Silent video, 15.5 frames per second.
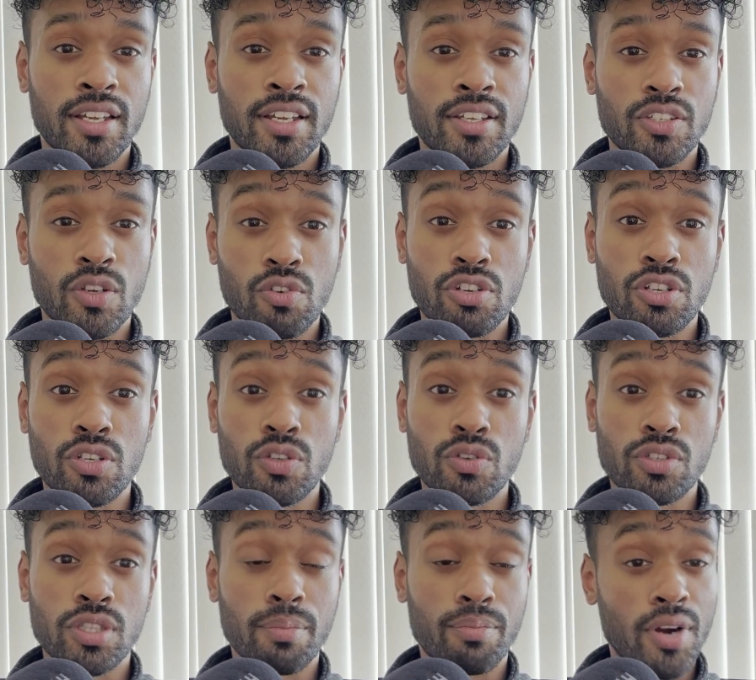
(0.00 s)
So you can
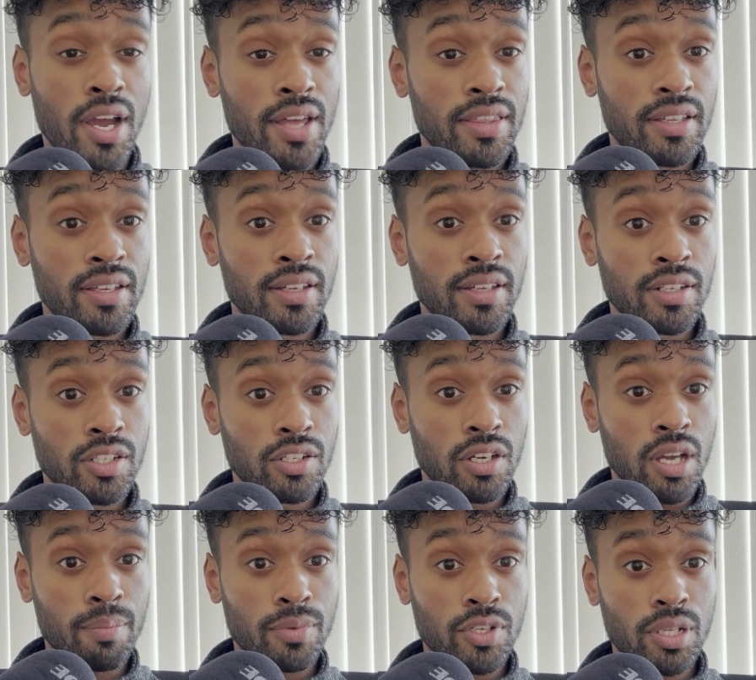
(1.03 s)
use the breath to
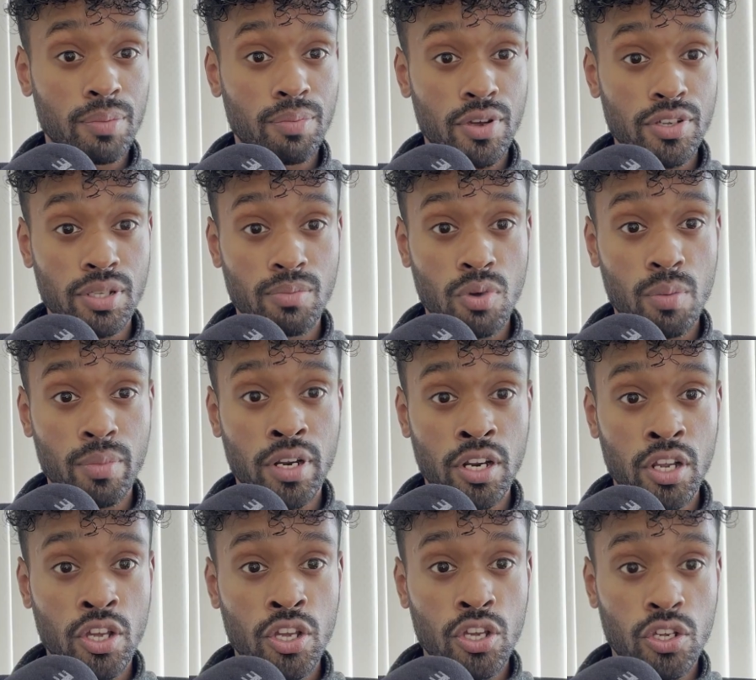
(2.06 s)
come to the present moment.
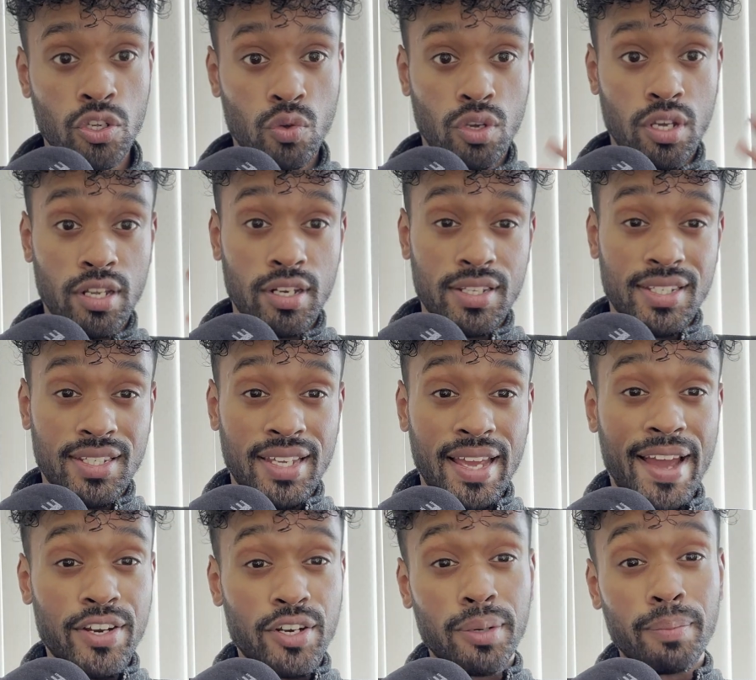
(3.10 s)
You can
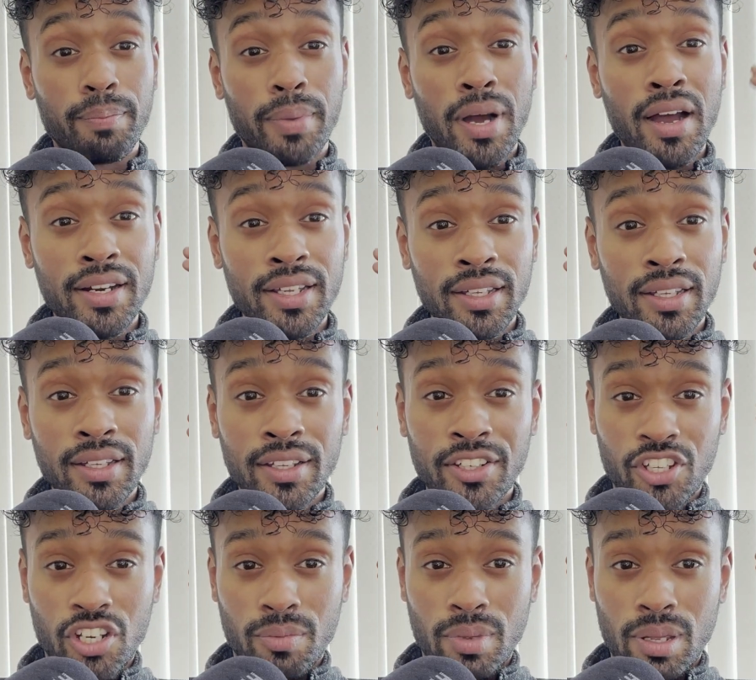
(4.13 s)
scan your body.
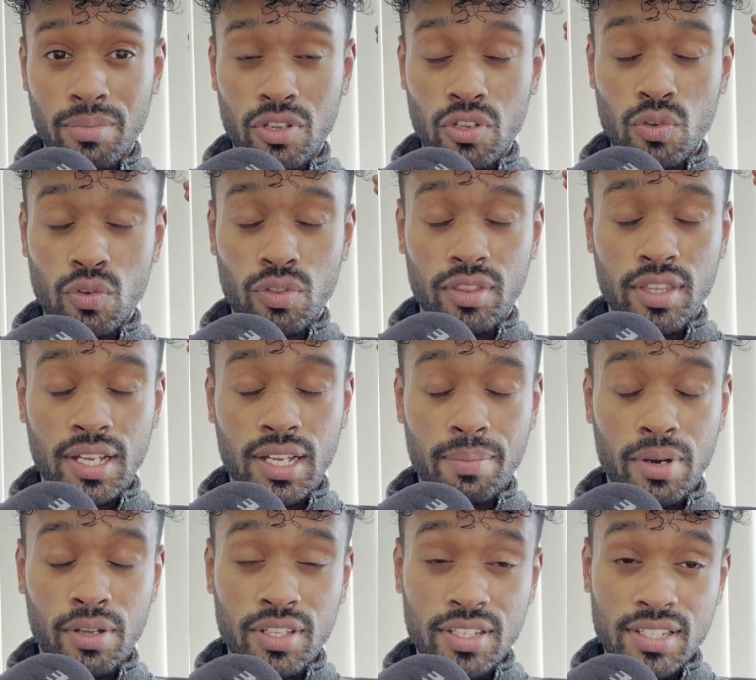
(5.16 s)
Maybe you think
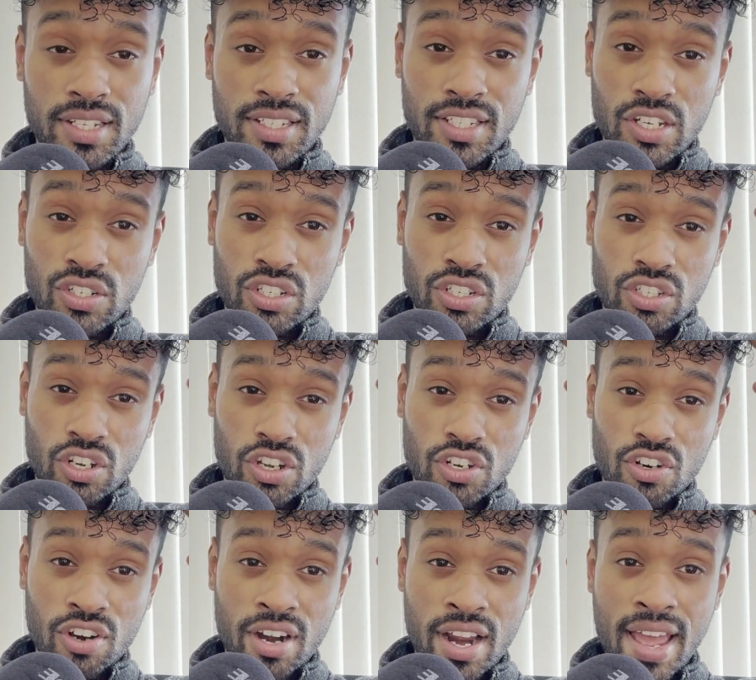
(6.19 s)
about the sensations on
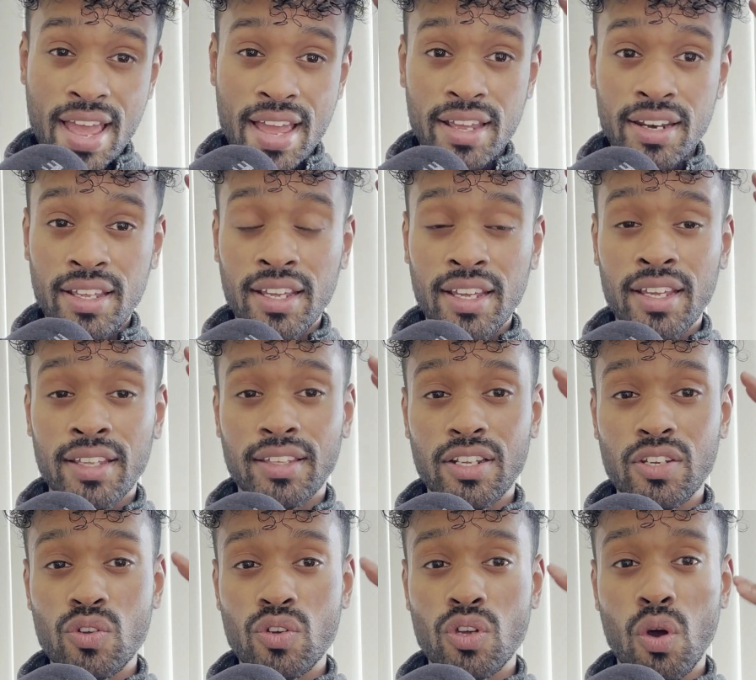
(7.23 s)
your head.
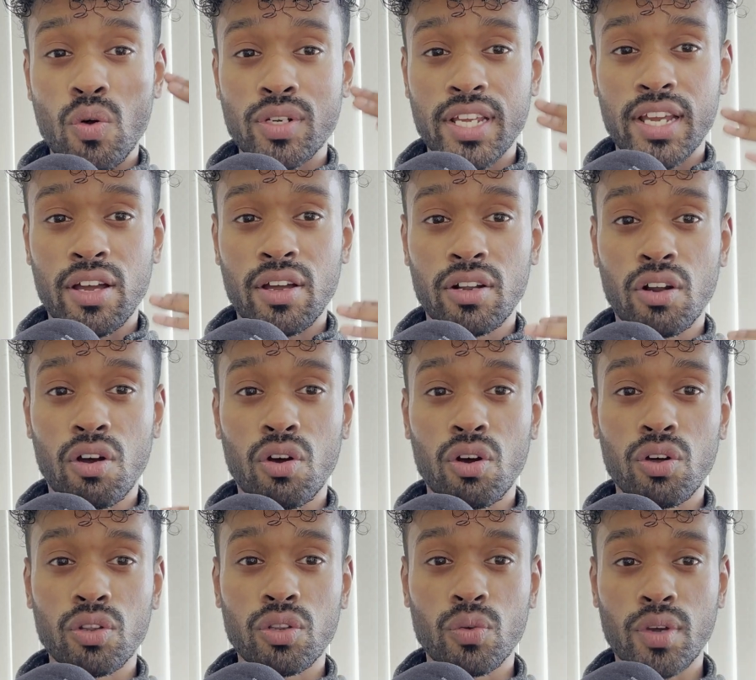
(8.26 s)
Then you go down
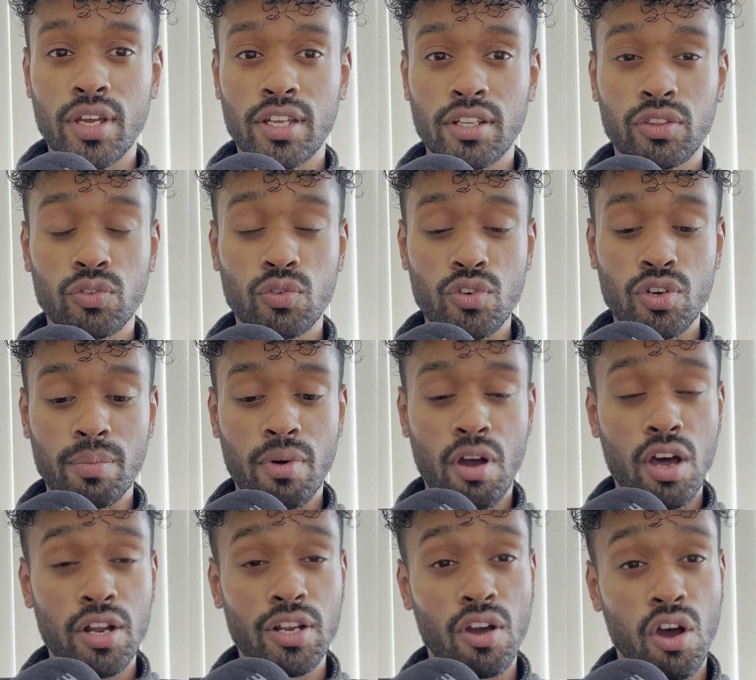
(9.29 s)
all the way through your
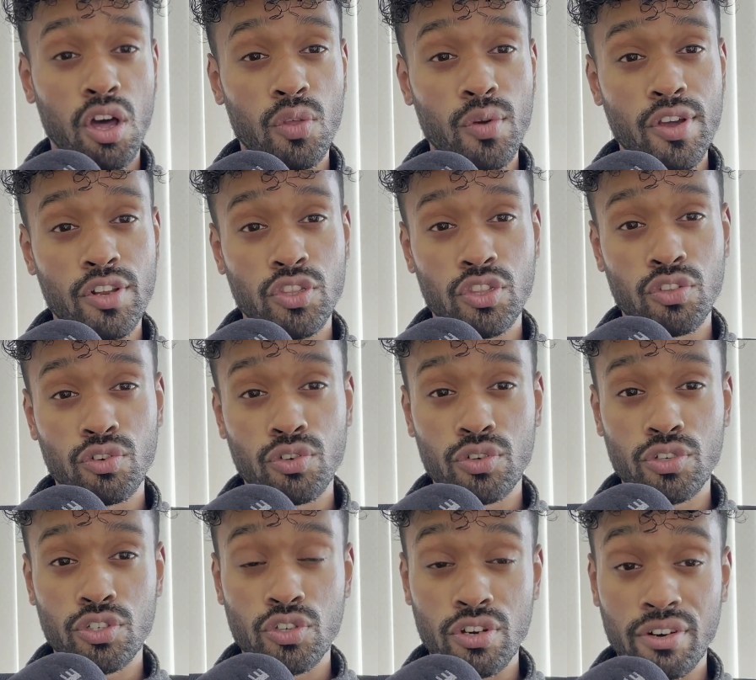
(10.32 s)
body, all the way
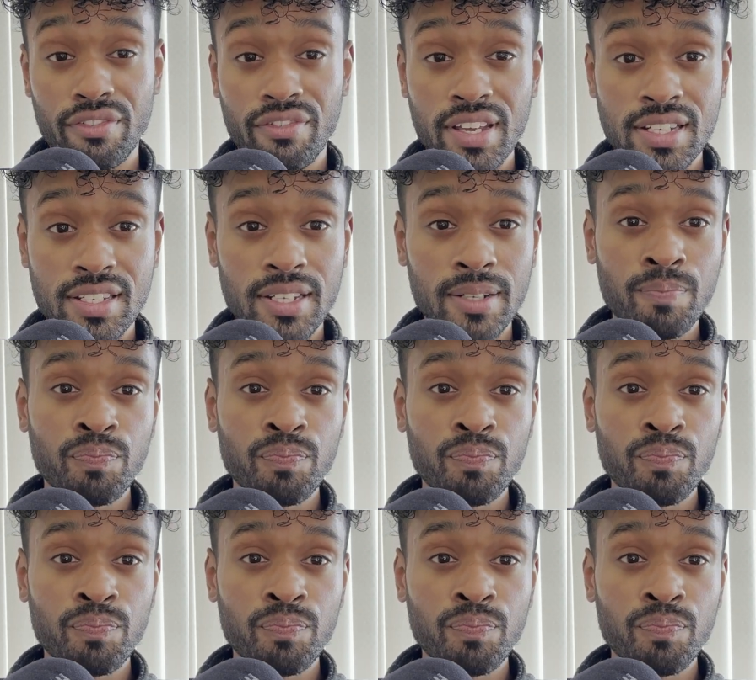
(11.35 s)
through to your feet.